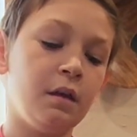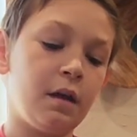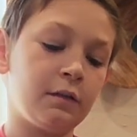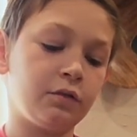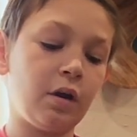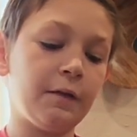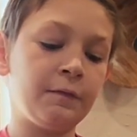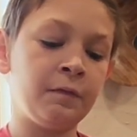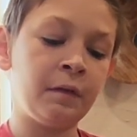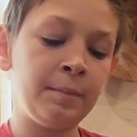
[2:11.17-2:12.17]
I'm trying
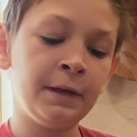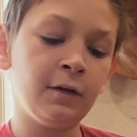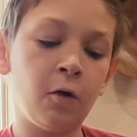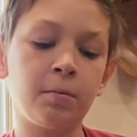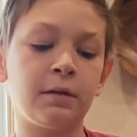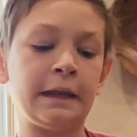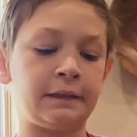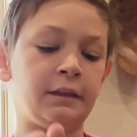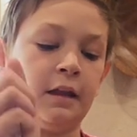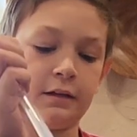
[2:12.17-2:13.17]
flipping it over
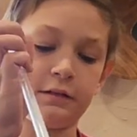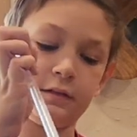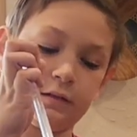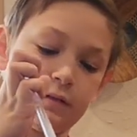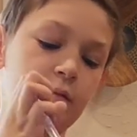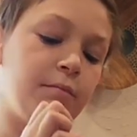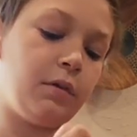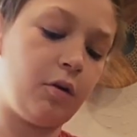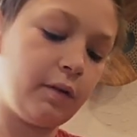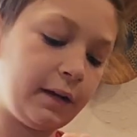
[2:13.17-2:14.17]
like this and
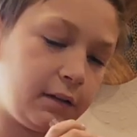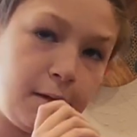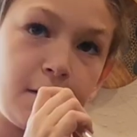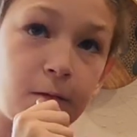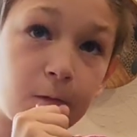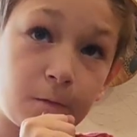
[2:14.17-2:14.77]
blow like this.